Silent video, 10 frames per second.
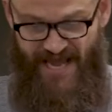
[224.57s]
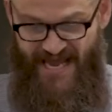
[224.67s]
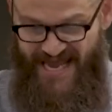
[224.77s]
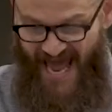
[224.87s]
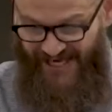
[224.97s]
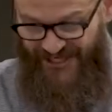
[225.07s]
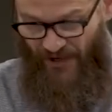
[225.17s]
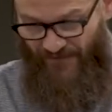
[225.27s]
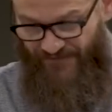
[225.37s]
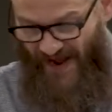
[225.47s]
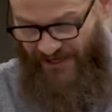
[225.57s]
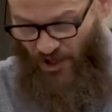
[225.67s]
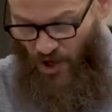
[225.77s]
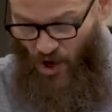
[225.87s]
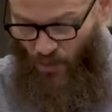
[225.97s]
He had a terrified
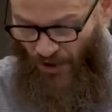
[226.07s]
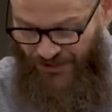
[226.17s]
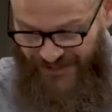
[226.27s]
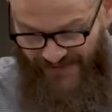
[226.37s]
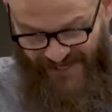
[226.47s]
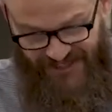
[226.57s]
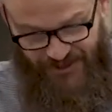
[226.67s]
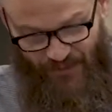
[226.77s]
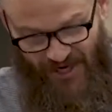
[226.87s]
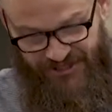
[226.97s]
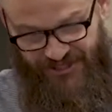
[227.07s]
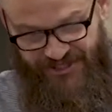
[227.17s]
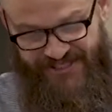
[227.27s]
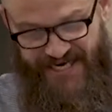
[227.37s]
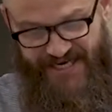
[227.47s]
look, worse than the expression
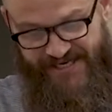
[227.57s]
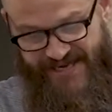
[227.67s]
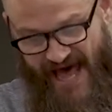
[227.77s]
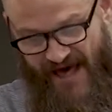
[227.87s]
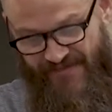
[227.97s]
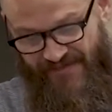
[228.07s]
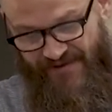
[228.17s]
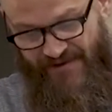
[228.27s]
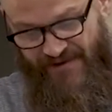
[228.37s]
seen in death.